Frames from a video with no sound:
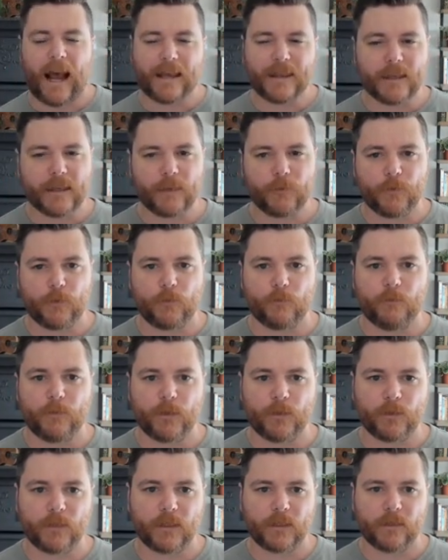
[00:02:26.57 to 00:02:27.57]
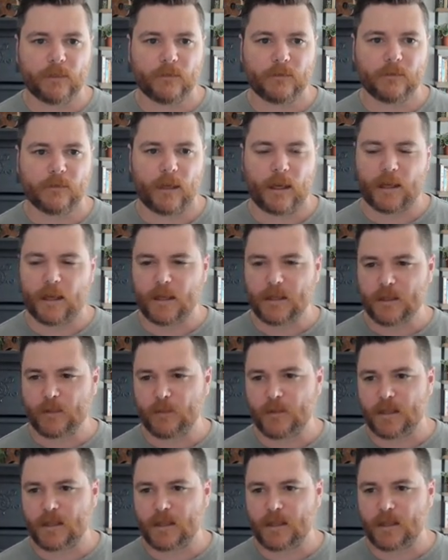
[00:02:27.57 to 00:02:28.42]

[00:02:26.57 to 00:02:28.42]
I think if you're building a custom